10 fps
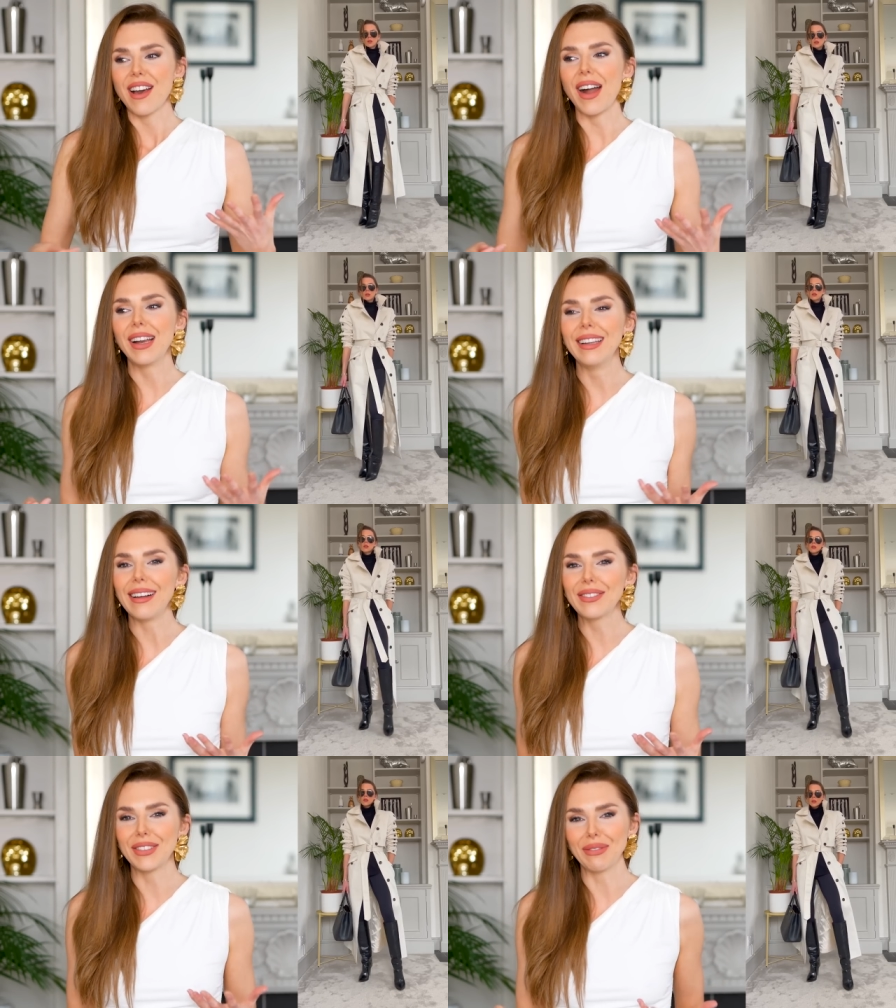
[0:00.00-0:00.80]
I
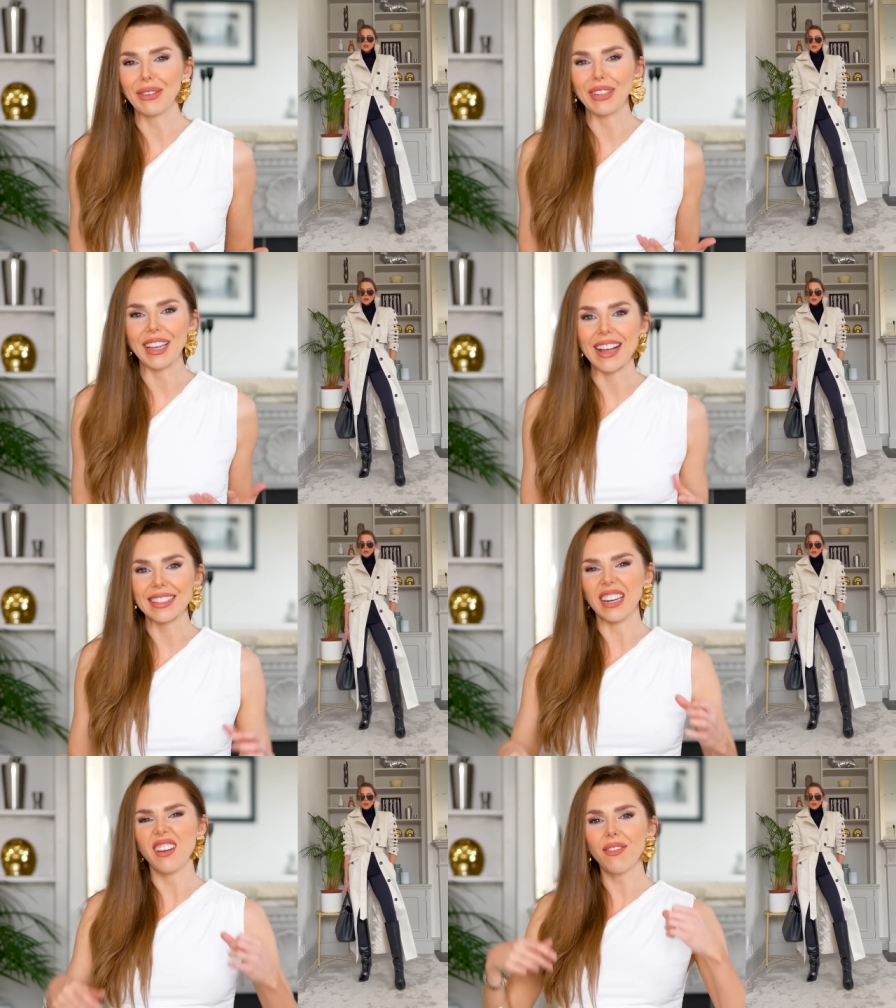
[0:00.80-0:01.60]
love, you probably
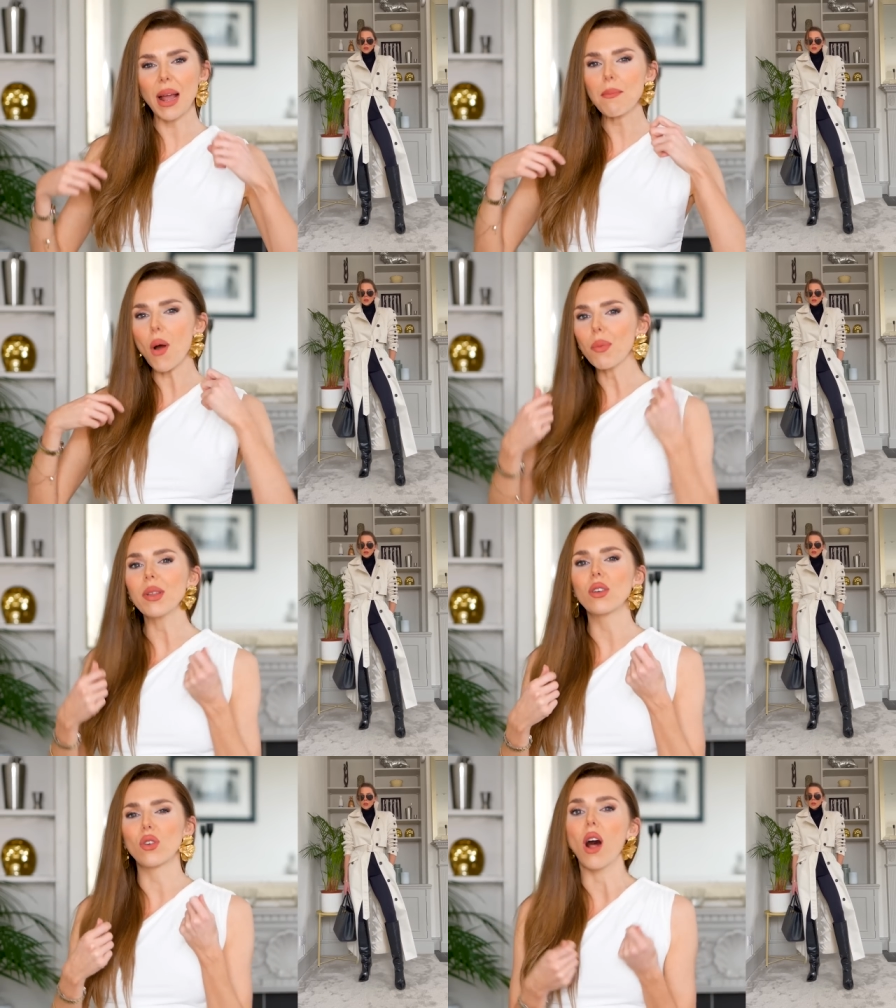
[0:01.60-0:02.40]
guessed, I love like
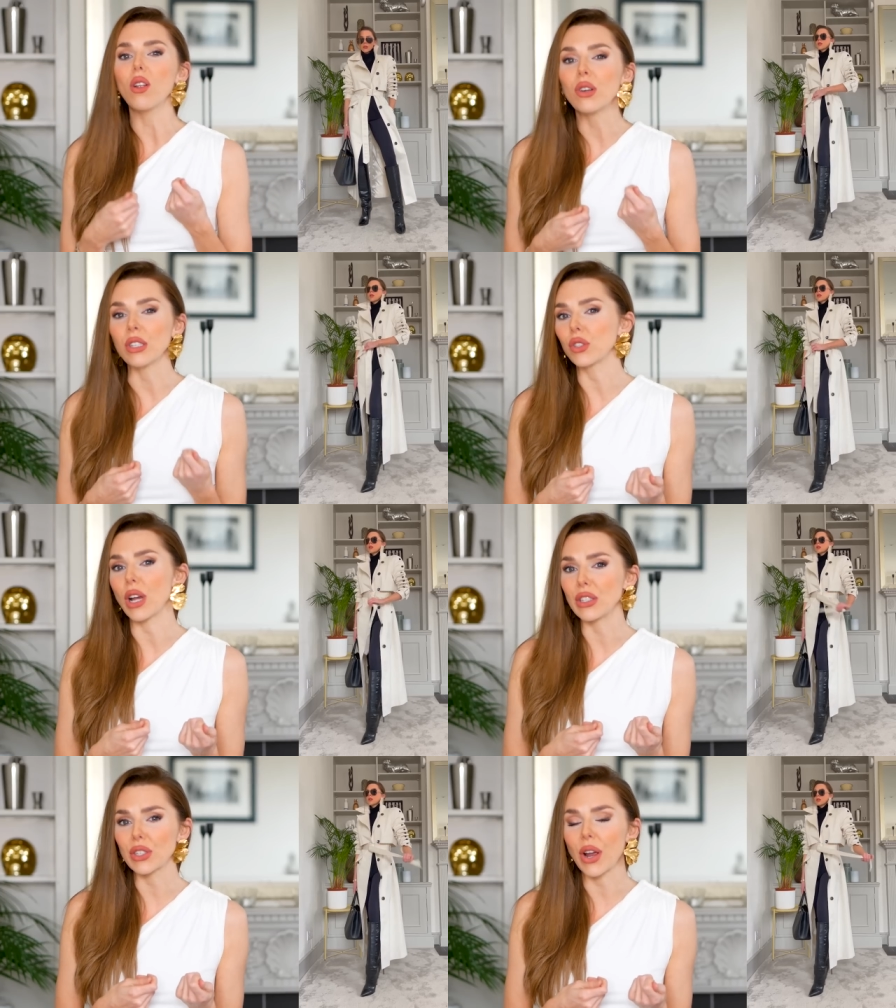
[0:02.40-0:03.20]
popping the collar on a
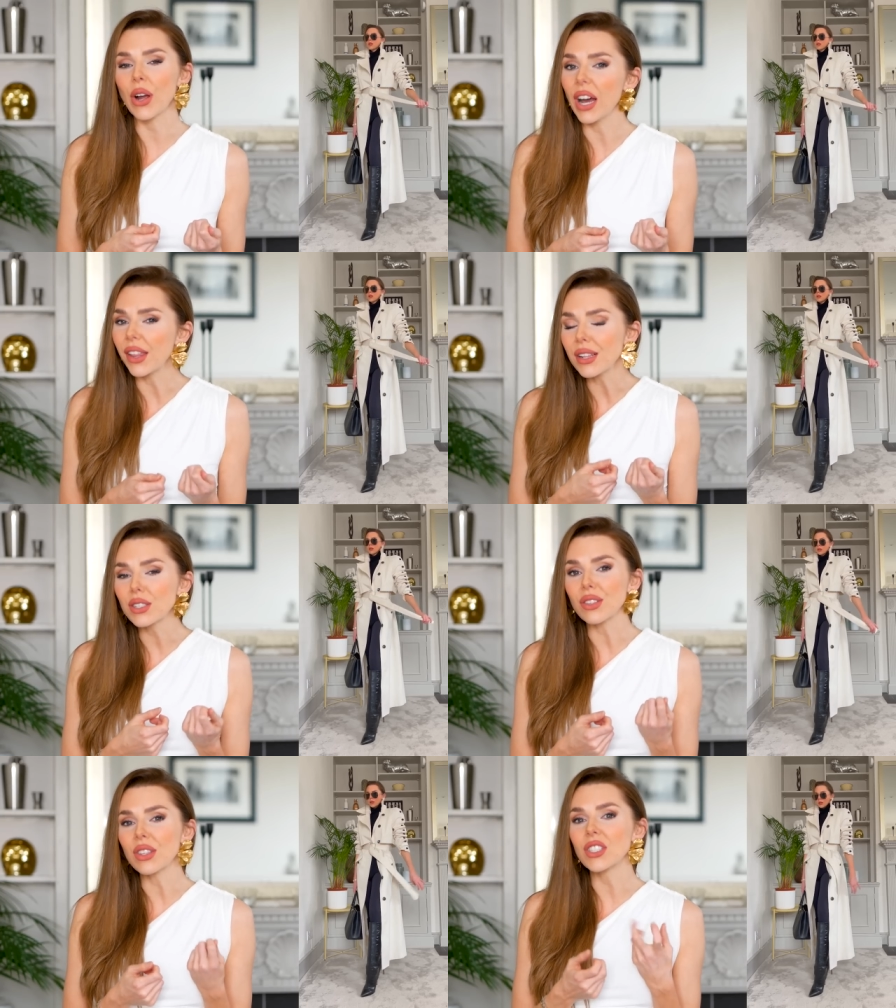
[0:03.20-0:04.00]
trench coat. I think
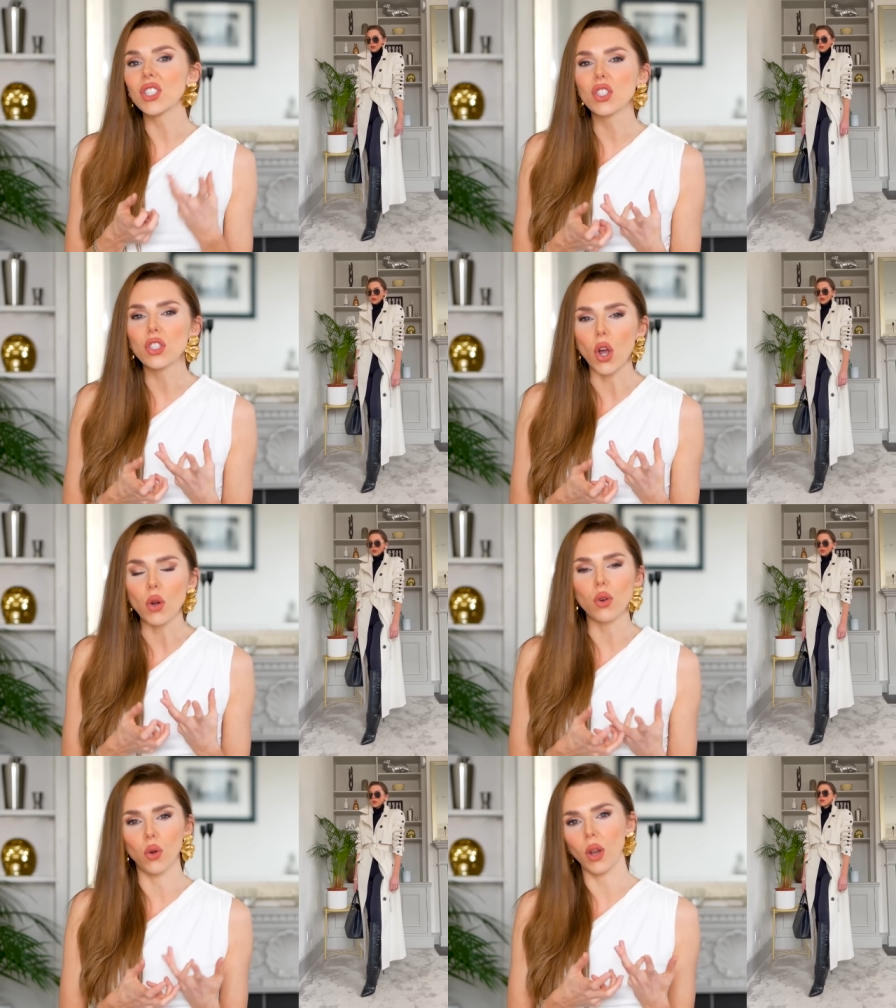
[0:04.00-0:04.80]
there's something
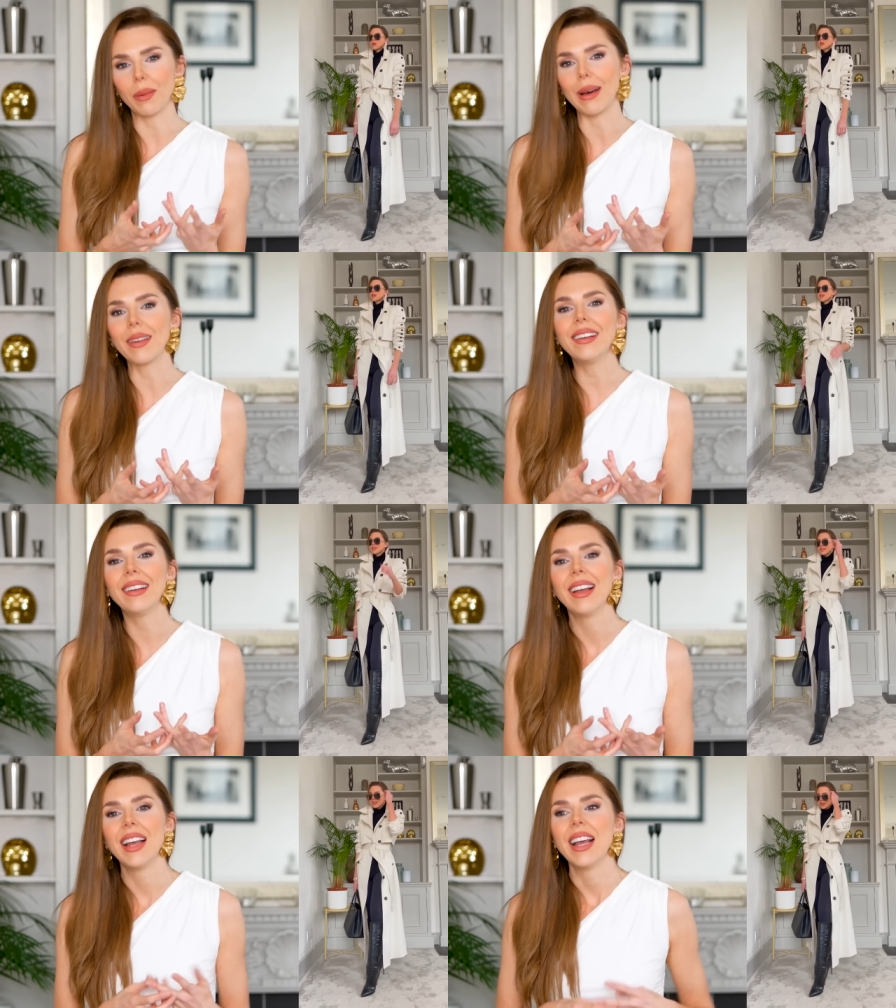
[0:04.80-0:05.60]
so cool about it.